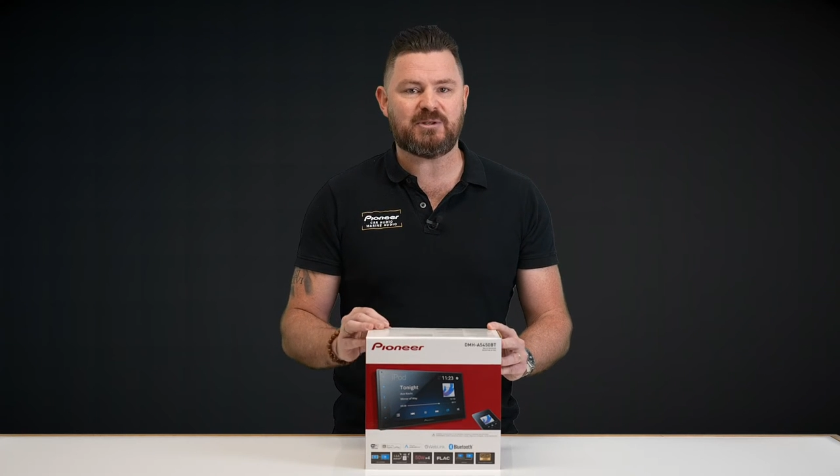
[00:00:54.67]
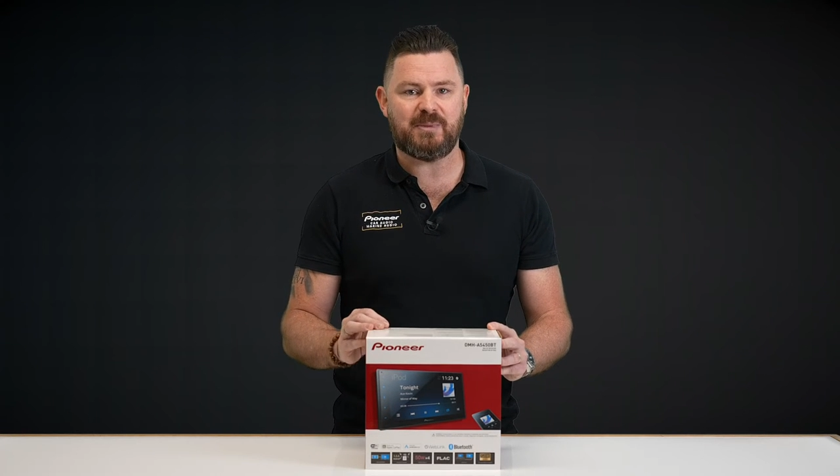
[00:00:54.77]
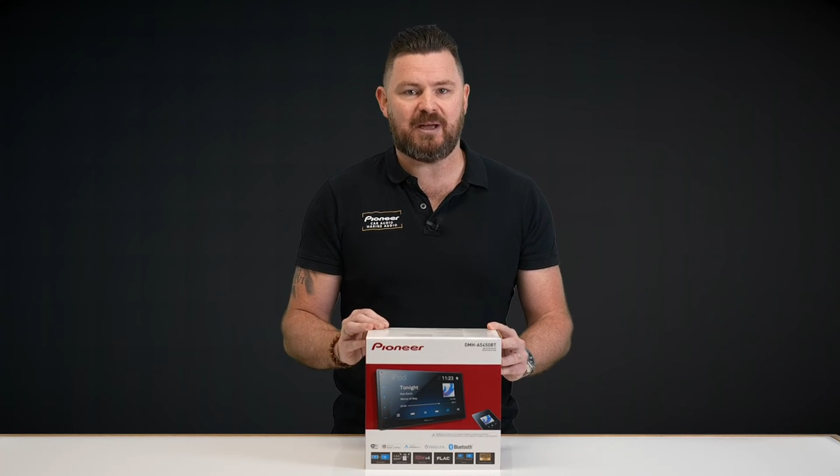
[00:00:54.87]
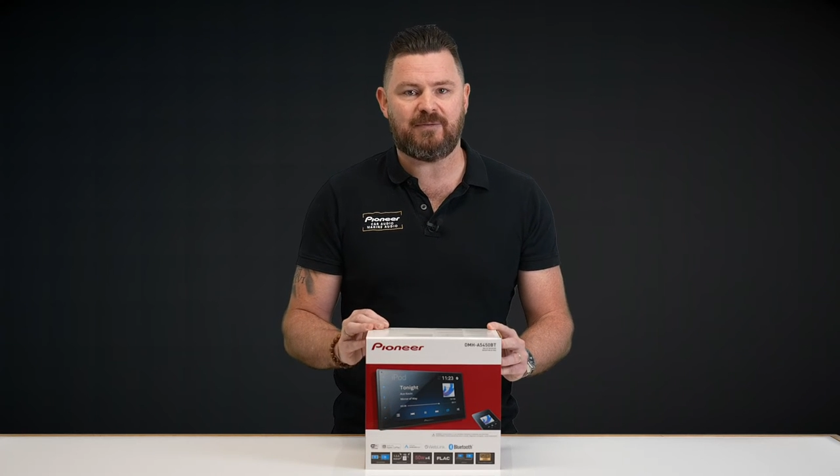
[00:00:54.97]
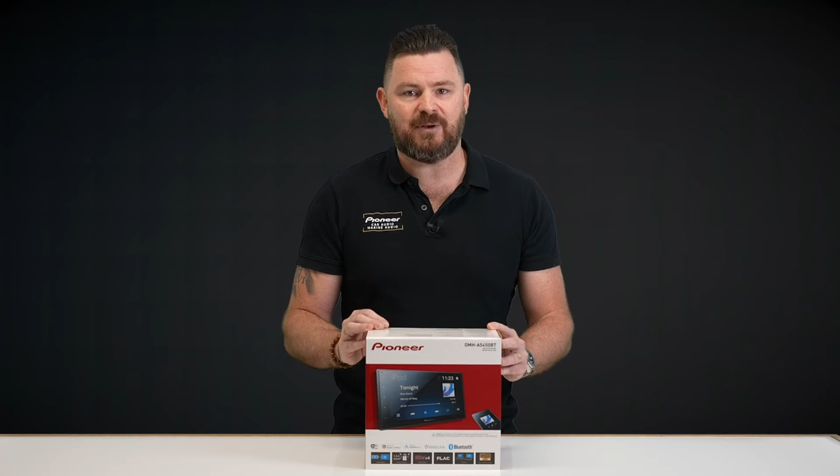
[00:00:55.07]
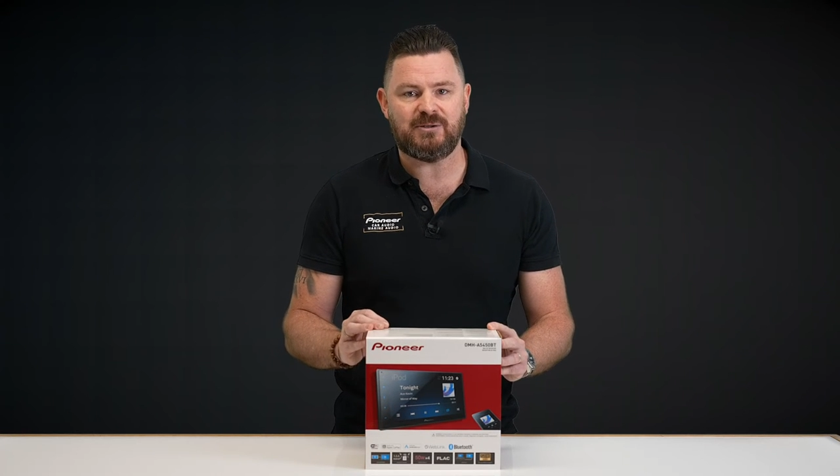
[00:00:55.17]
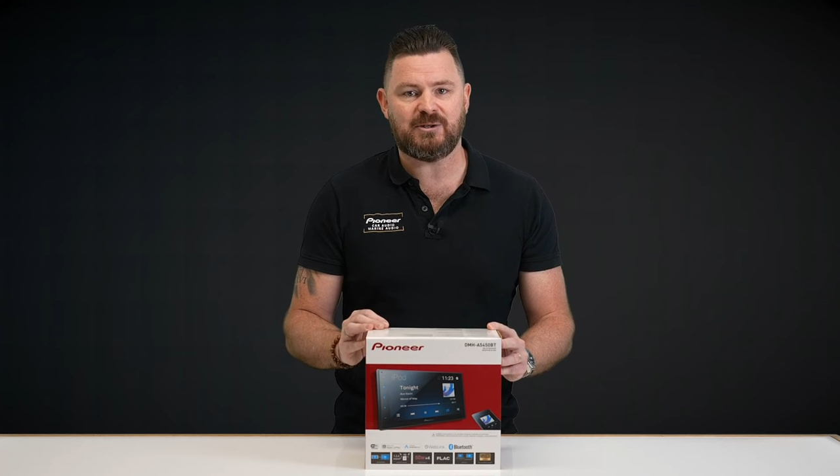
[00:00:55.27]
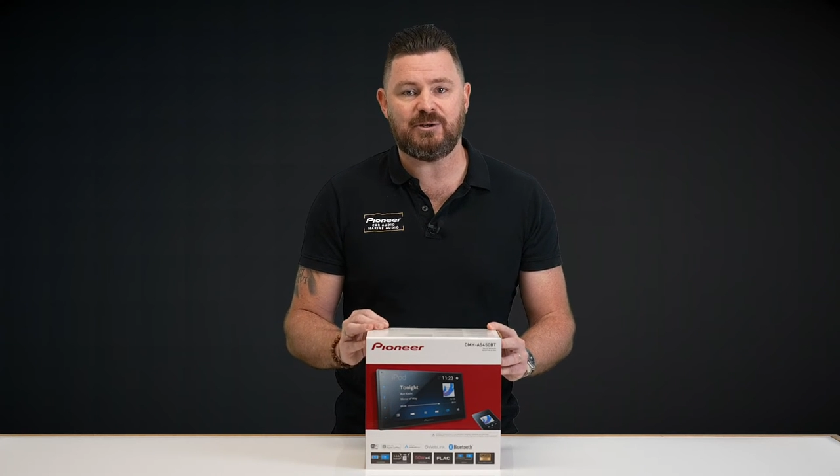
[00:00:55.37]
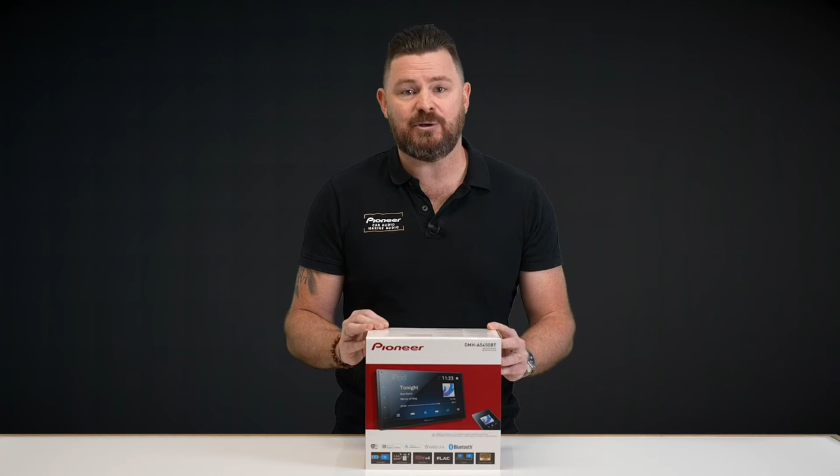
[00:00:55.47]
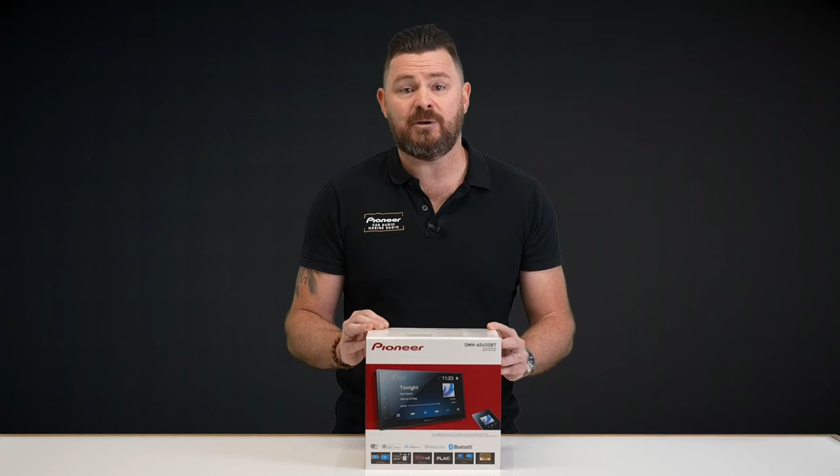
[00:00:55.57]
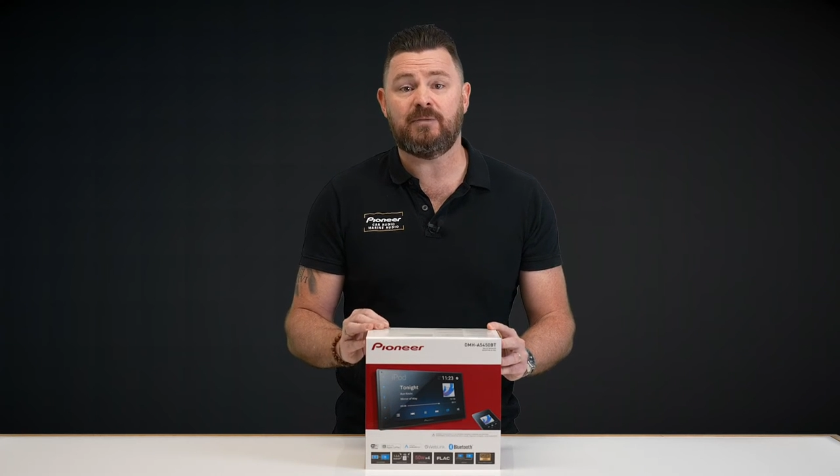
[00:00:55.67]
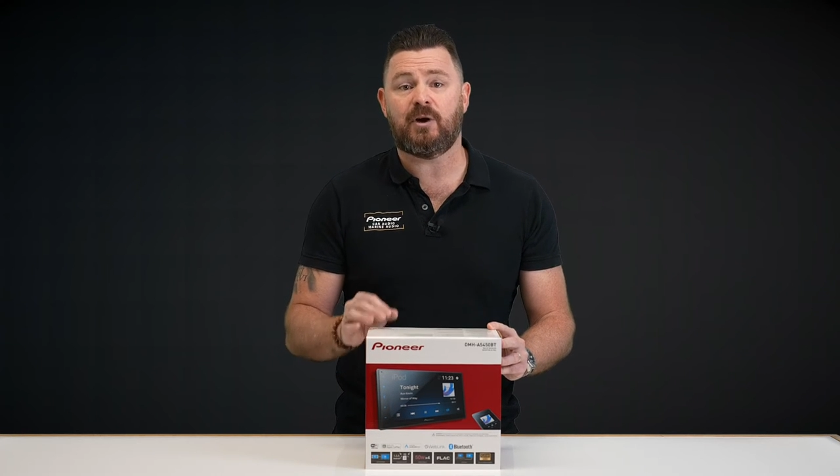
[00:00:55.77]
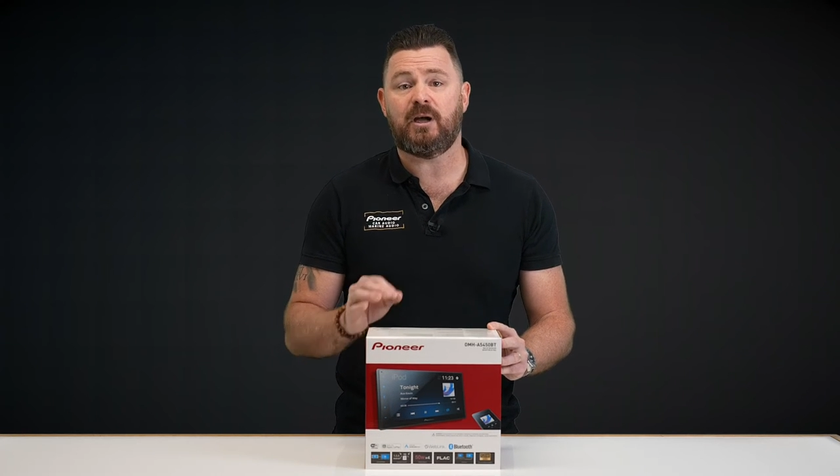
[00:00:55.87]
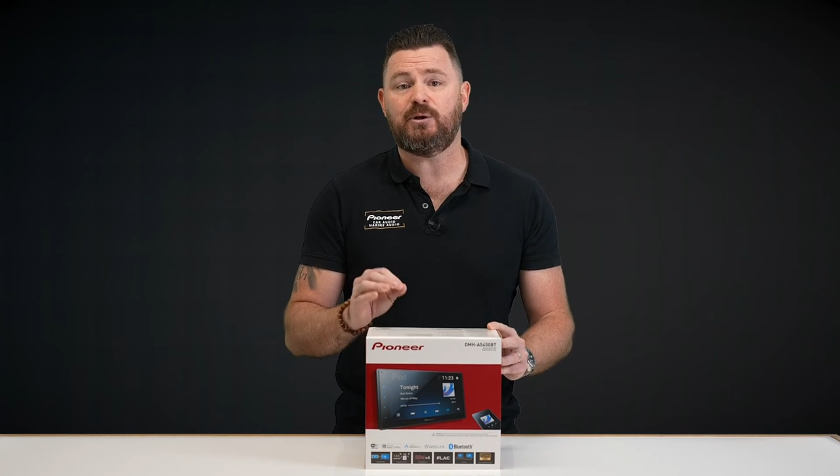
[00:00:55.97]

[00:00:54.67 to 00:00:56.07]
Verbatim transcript: smartphone to the unit via